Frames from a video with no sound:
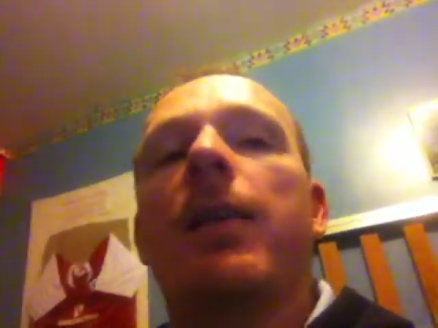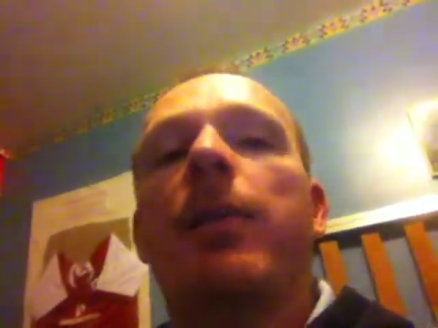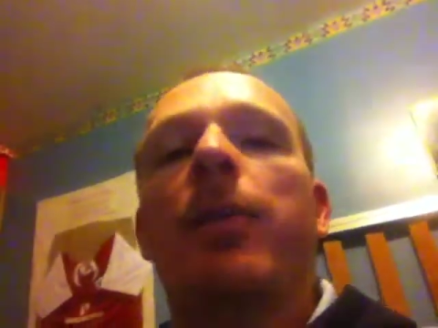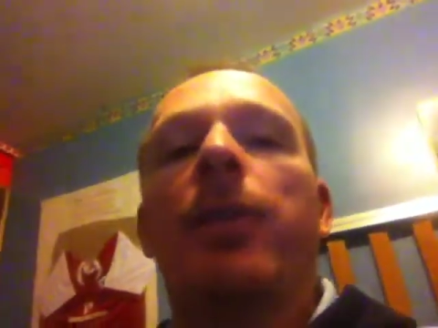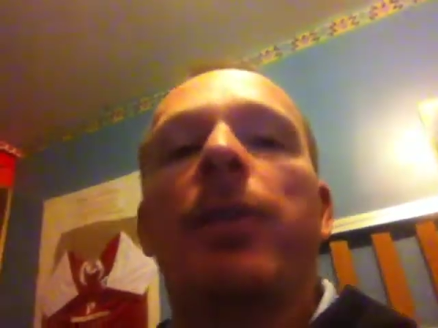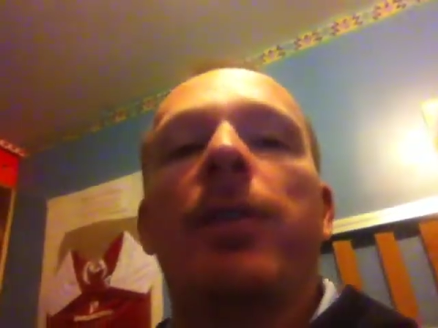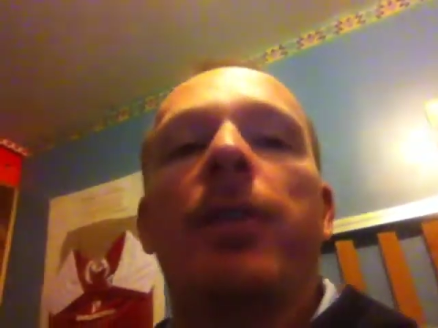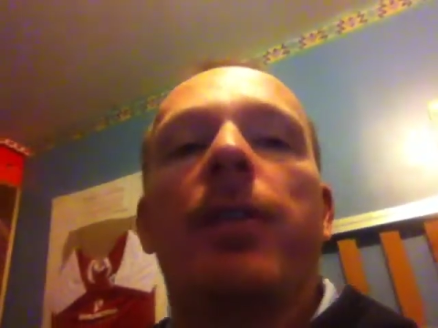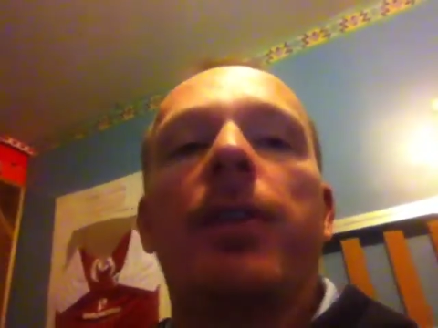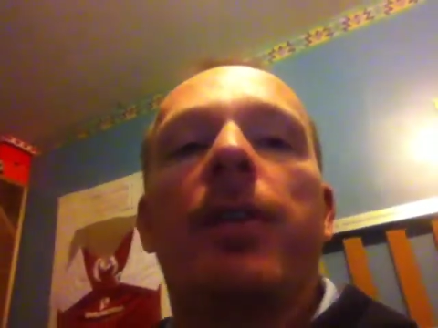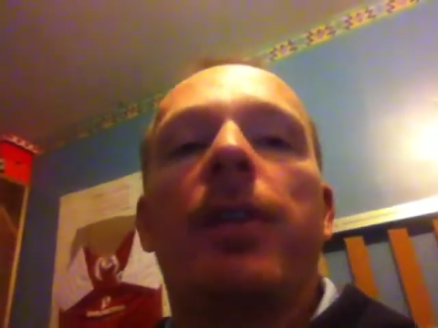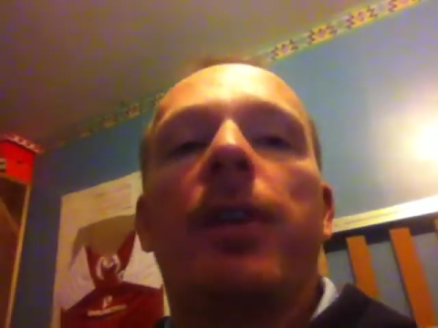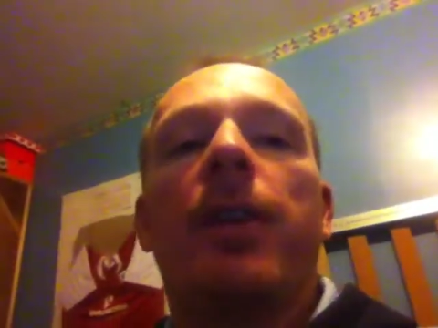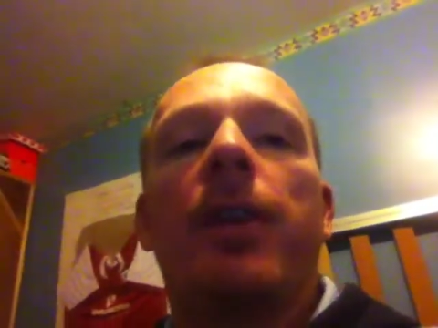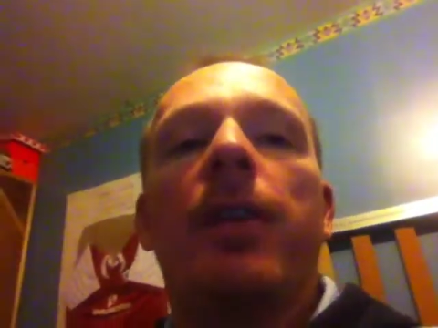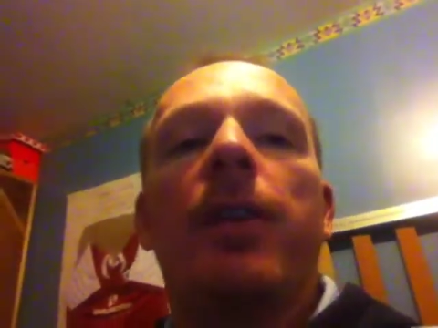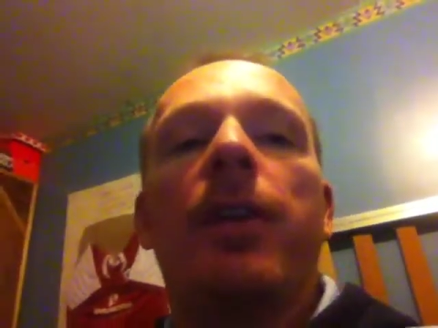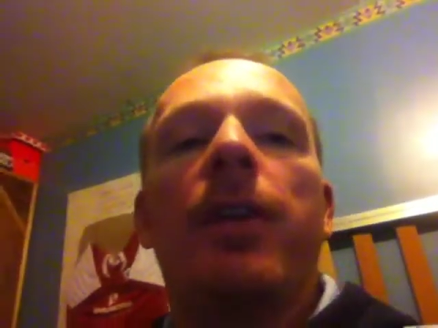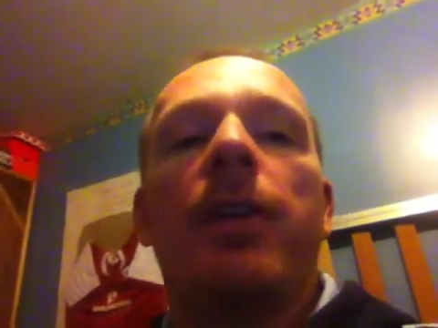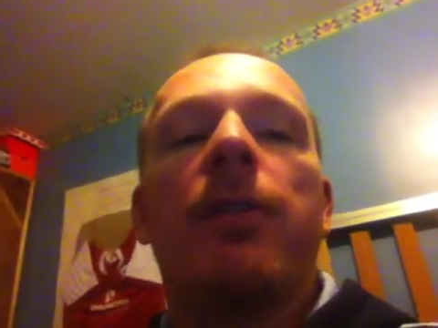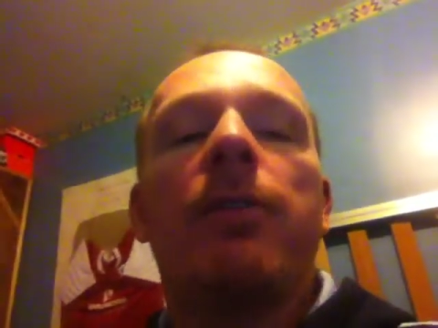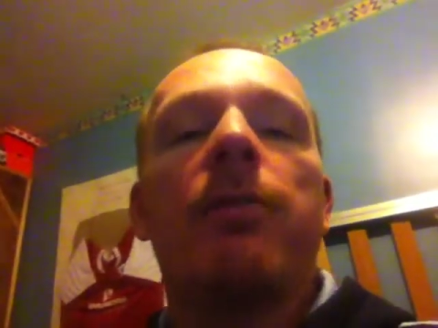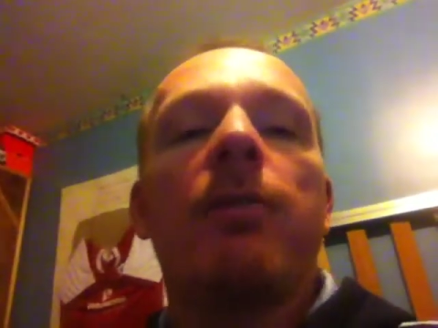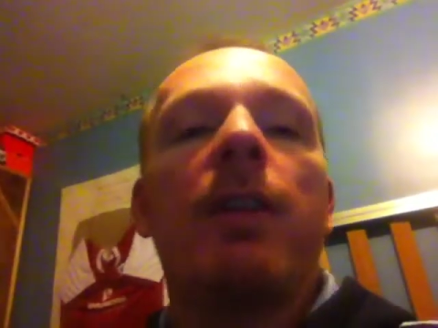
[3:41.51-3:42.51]
But
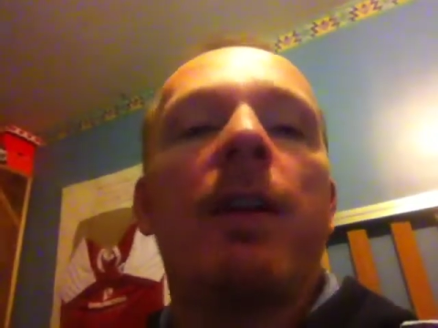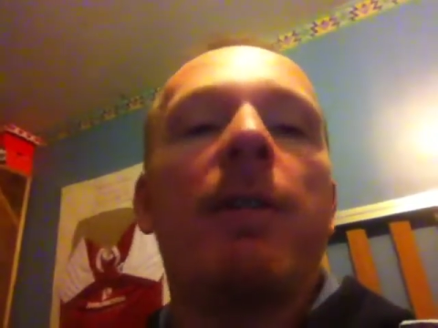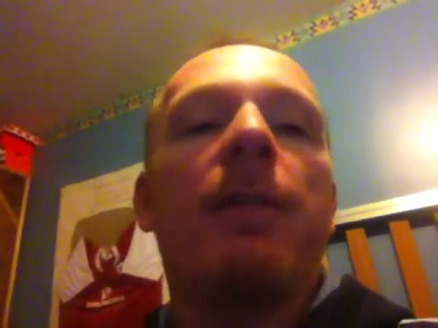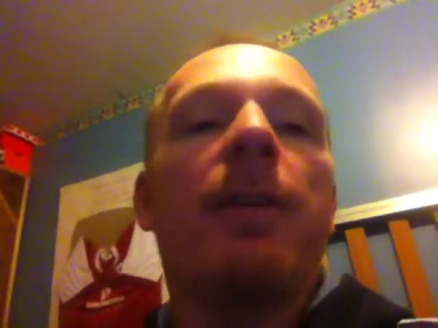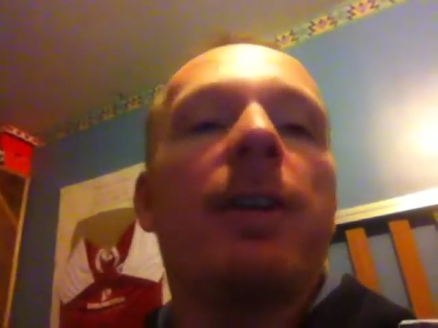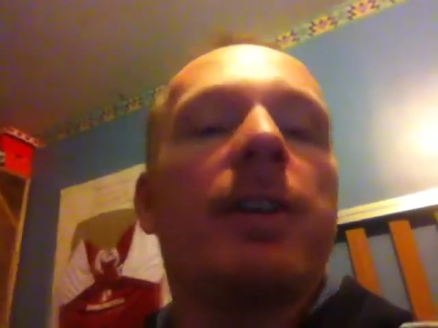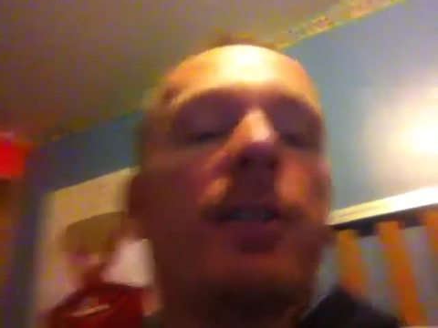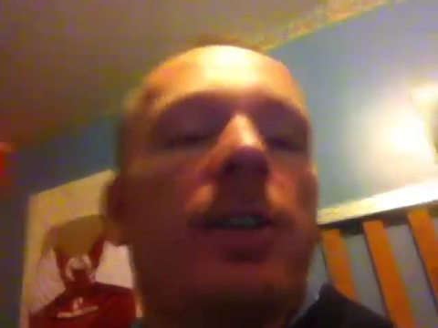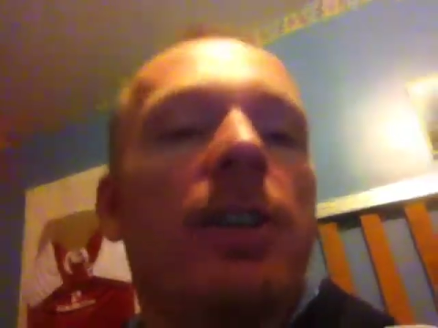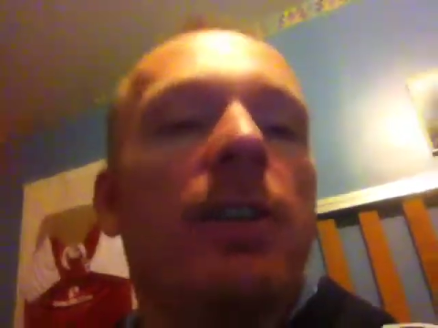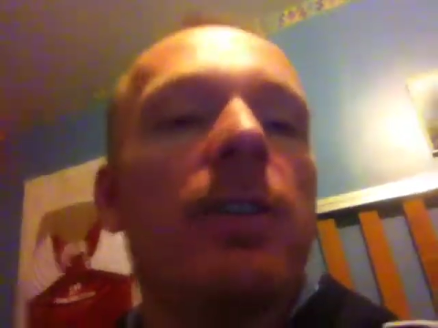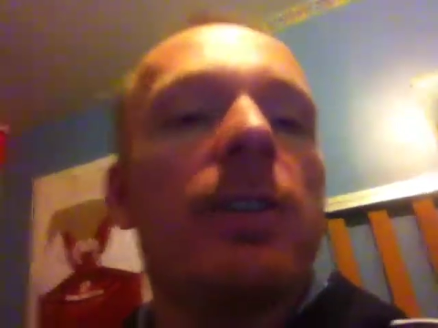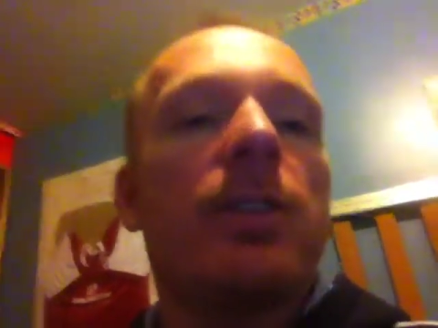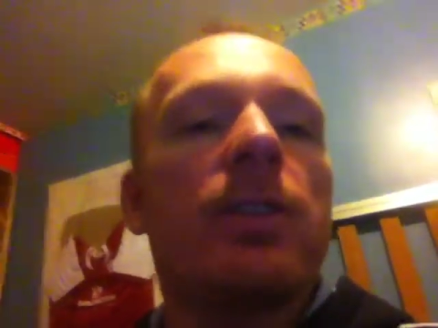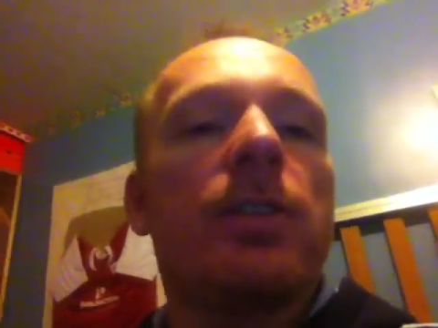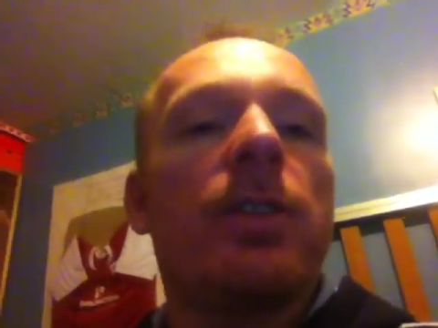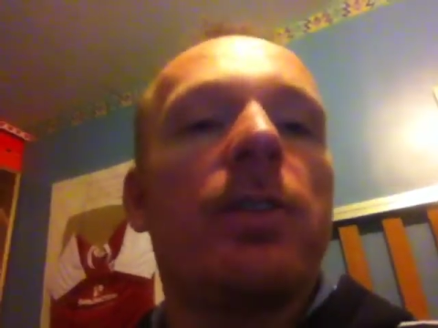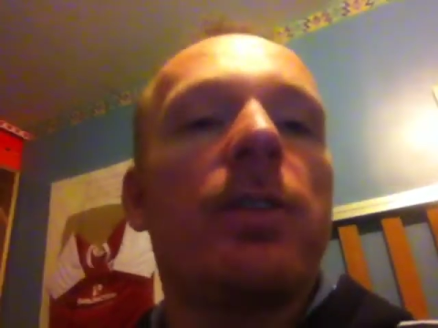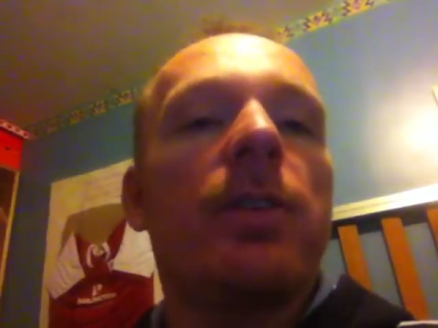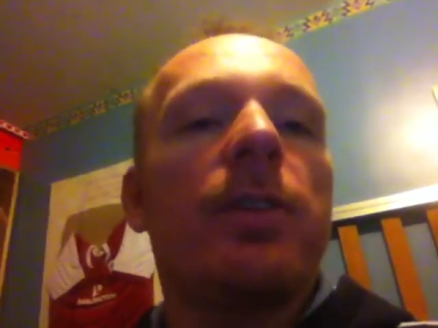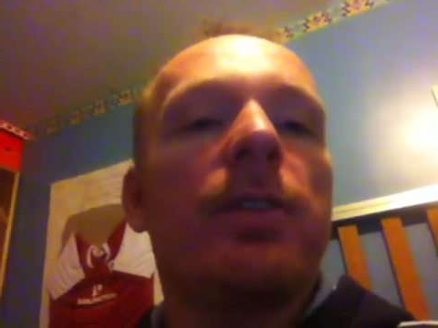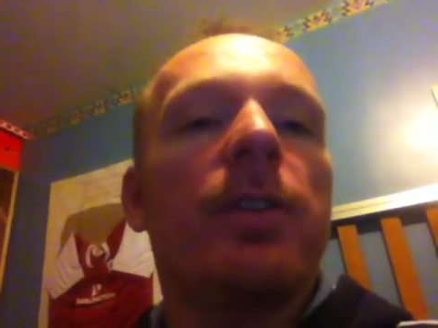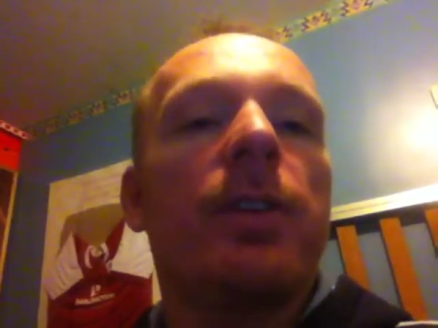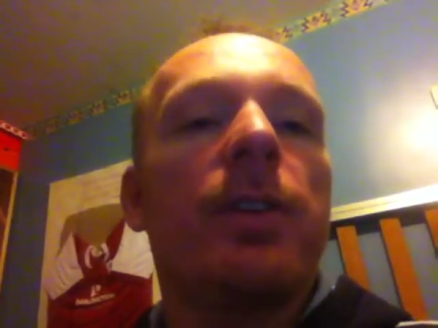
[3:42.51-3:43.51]
the graphics are
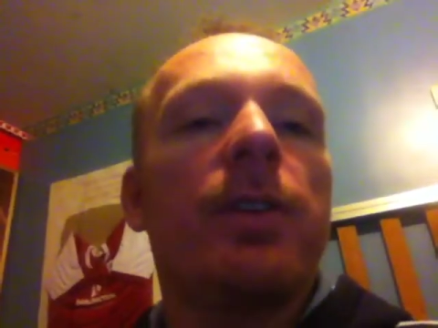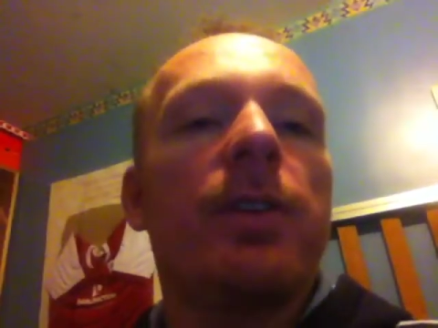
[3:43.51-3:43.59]
stunning.